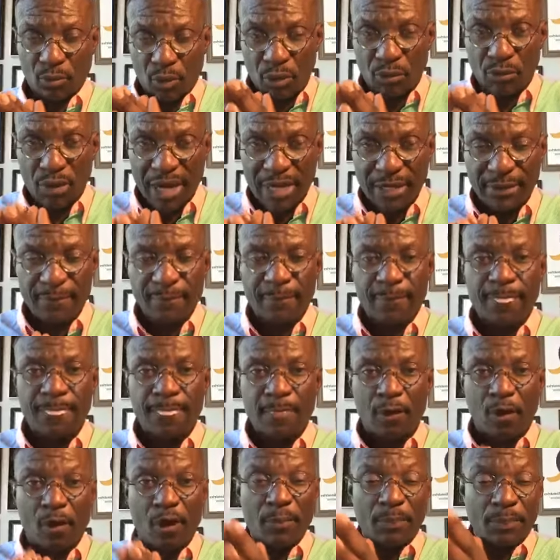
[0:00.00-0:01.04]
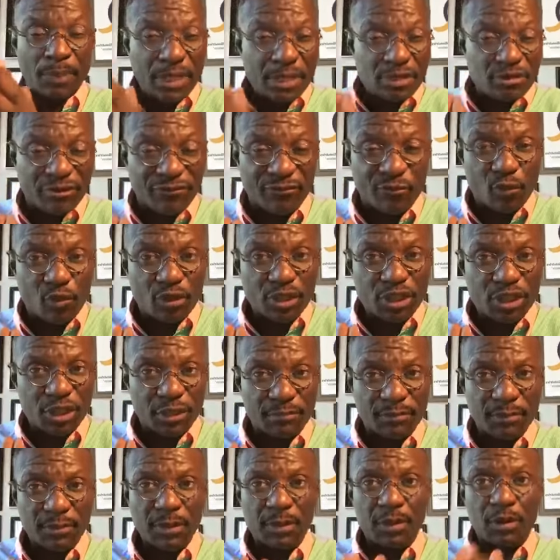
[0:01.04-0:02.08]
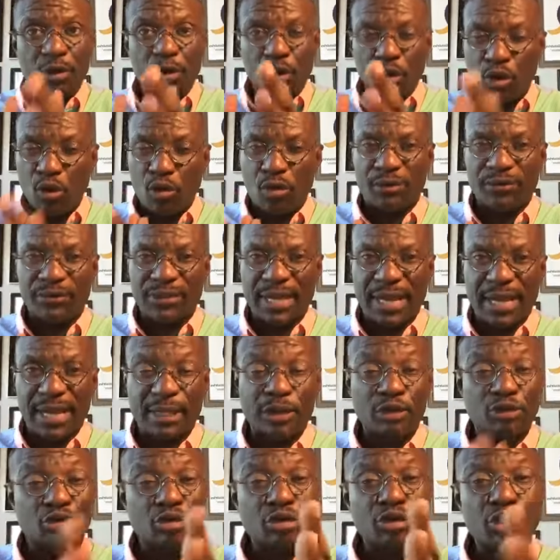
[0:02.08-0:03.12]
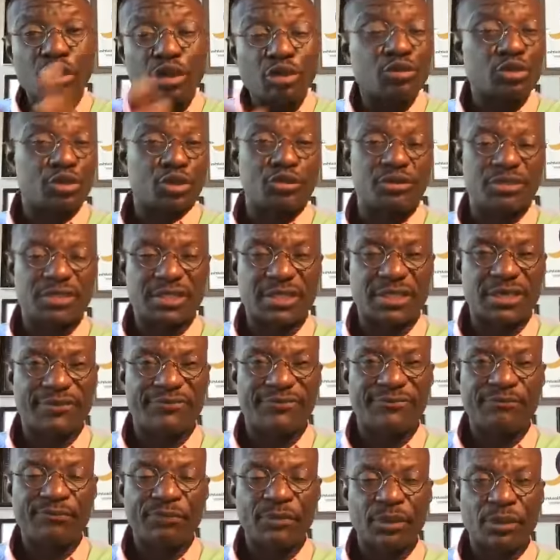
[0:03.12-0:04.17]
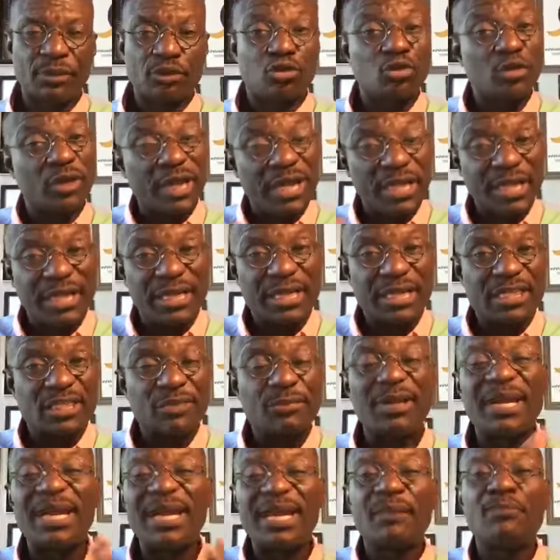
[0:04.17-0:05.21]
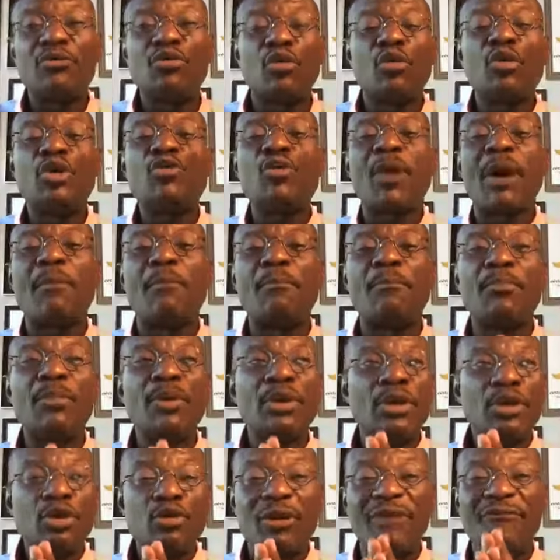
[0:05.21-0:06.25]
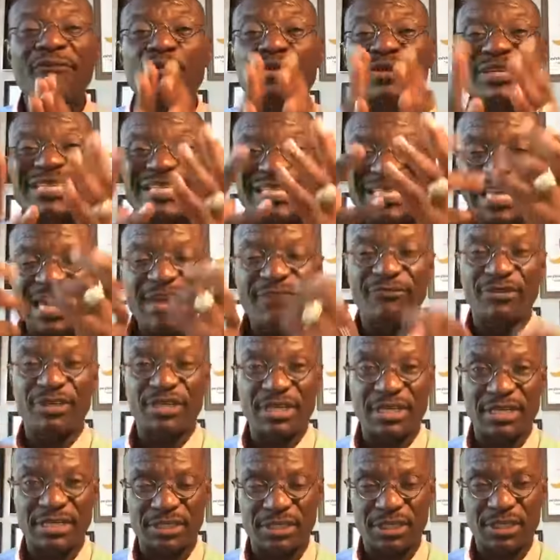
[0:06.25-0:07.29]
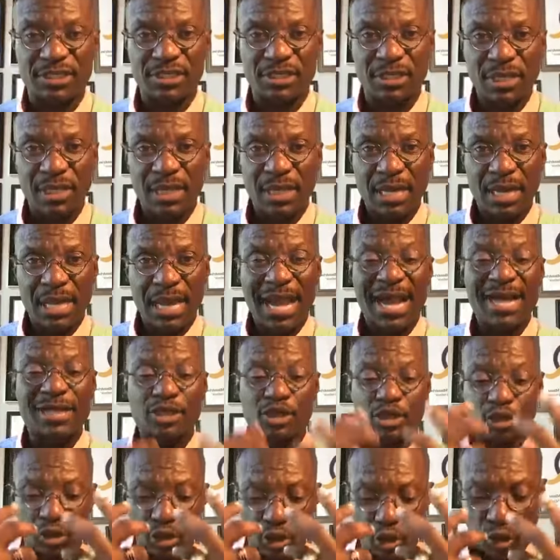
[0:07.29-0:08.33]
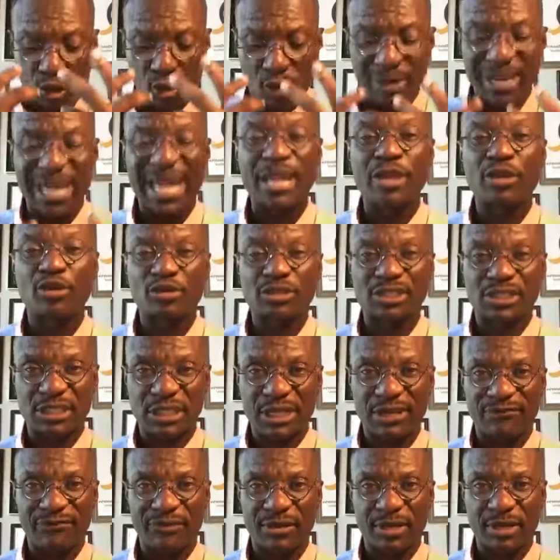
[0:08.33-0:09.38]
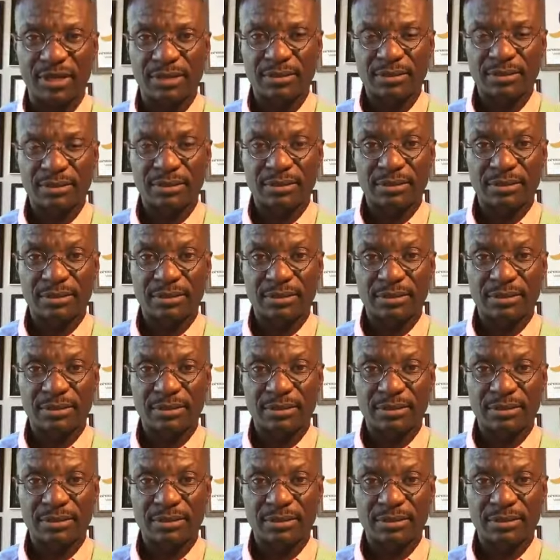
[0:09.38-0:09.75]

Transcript: All right? Or a place of worship. Go there, introduce yourself to the leadership. Let them know you have received Jesus as your Lord and your Savior.